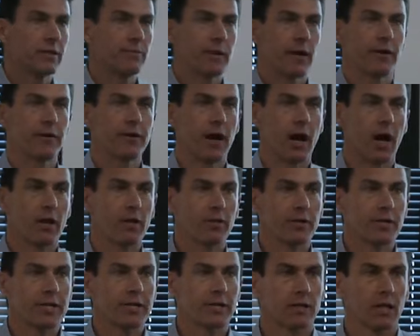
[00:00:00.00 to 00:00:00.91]
compared to
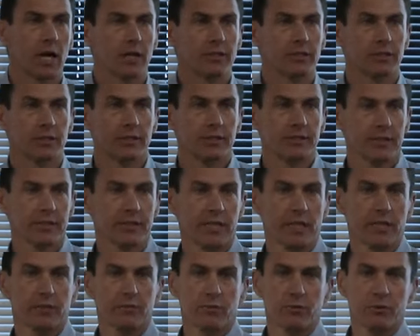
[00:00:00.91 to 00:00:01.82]
other ecologically
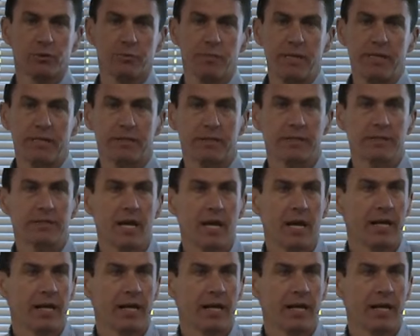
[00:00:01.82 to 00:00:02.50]
successful species